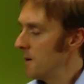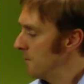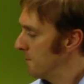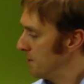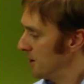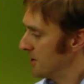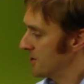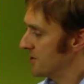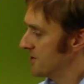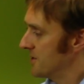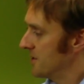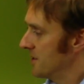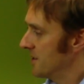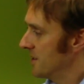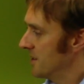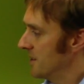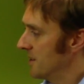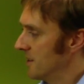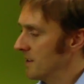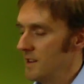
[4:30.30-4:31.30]
but
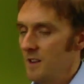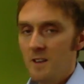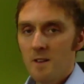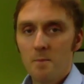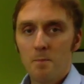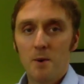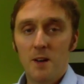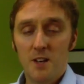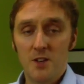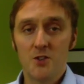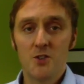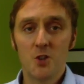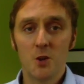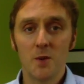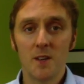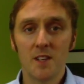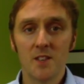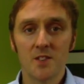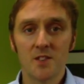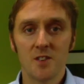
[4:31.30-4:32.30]
in
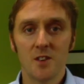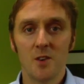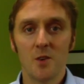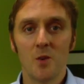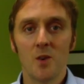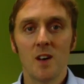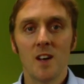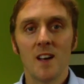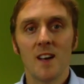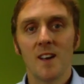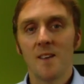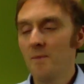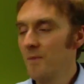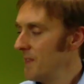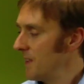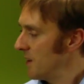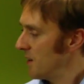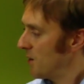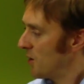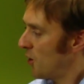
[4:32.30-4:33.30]
doing so,
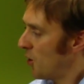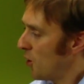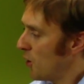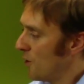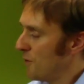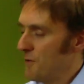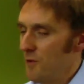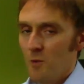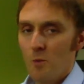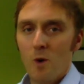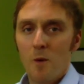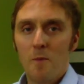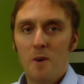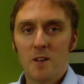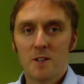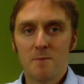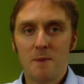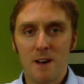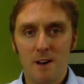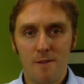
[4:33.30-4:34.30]
often
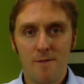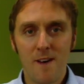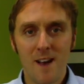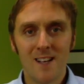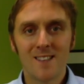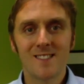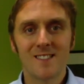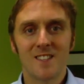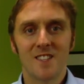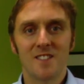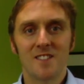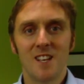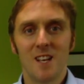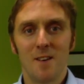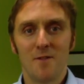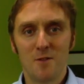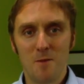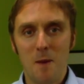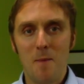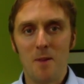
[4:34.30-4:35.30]
what manifests
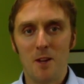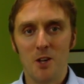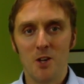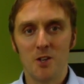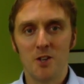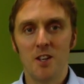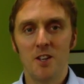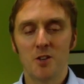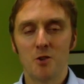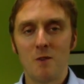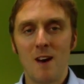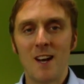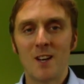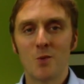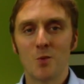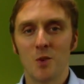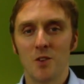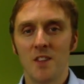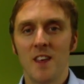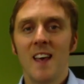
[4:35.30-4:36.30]
itself to people you
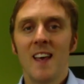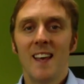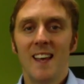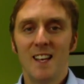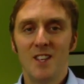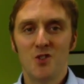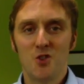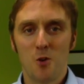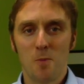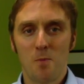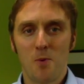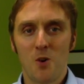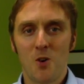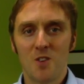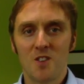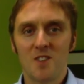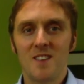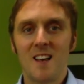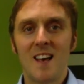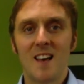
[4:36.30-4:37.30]
interact with is your
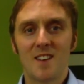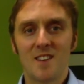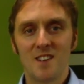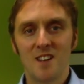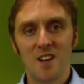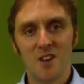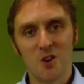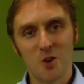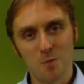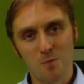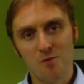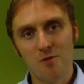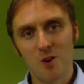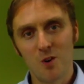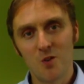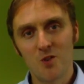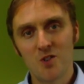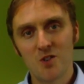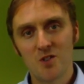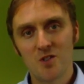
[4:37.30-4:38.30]
personality and your
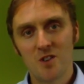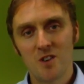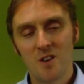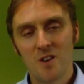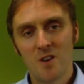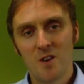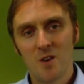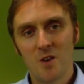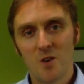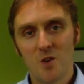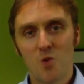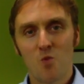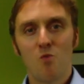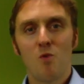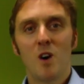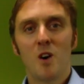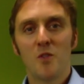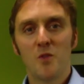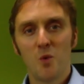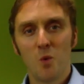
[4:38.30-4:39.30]
approach
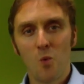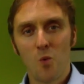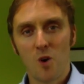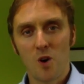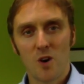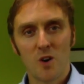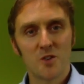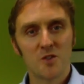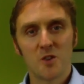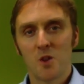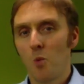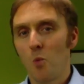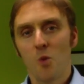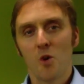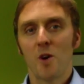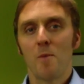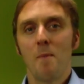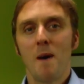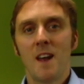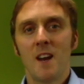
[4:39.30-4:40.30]
rather than the work. So the
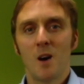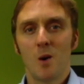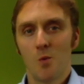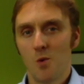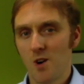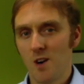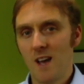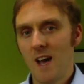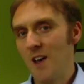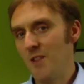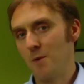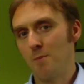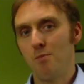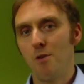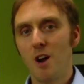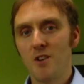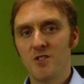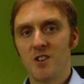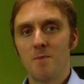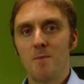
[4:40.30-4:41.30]
work may not work out, the
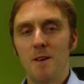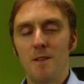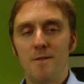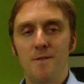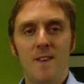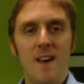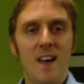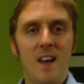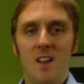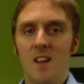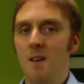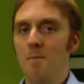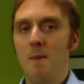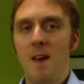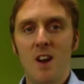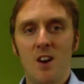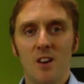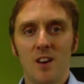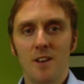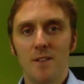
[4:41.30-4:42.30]
project may fail, it
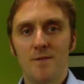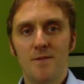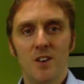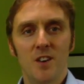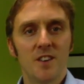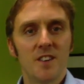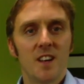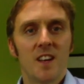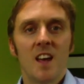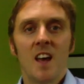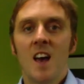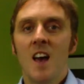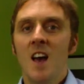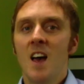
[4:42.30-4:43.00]
may not get funding,